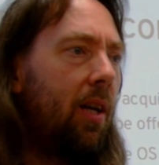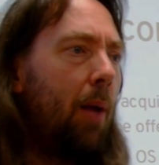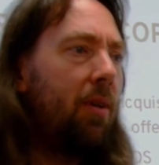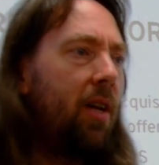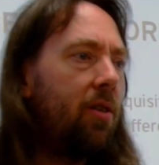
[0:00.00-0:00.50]
a
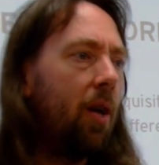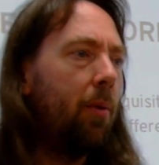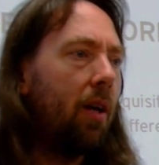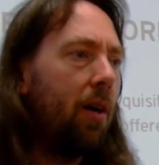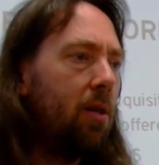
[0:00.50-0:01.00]
couple of days ago
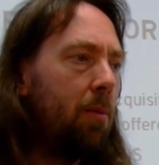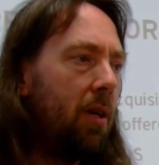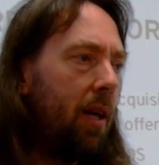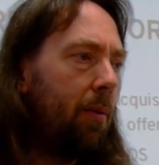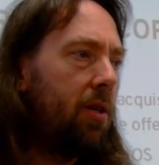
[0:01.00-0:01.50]
with a customer,
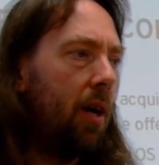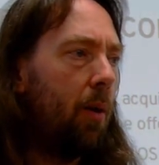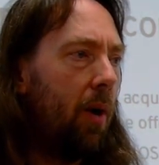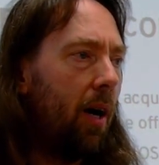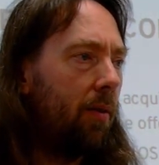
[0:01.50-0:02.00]
and they were saying,
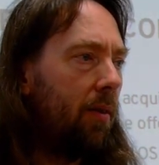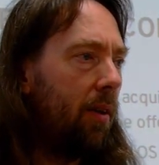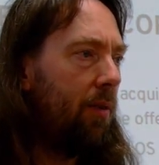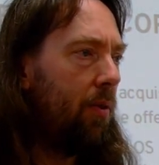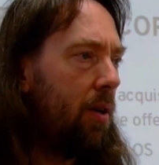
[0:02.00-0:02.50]
well,
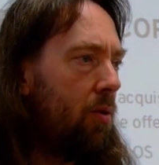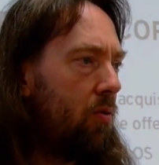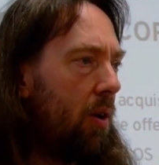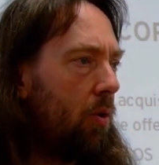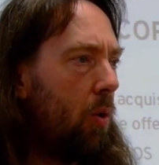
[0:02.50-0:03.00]
if we use
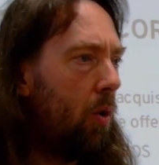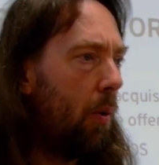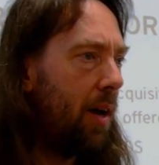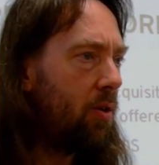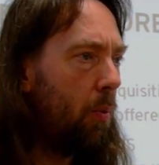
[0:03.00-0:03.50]
RHEL
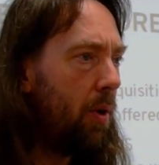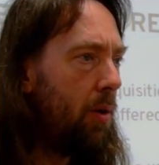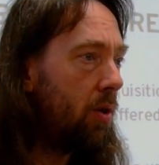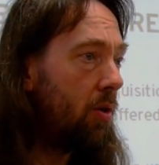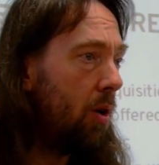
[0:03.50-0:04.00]
CoreOS or we
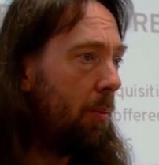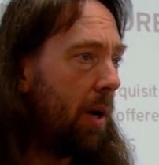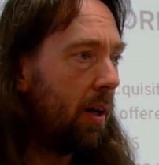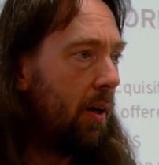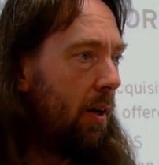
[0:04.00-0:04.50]
use
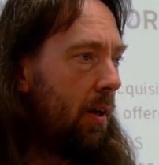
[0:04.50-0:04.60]
Atomic,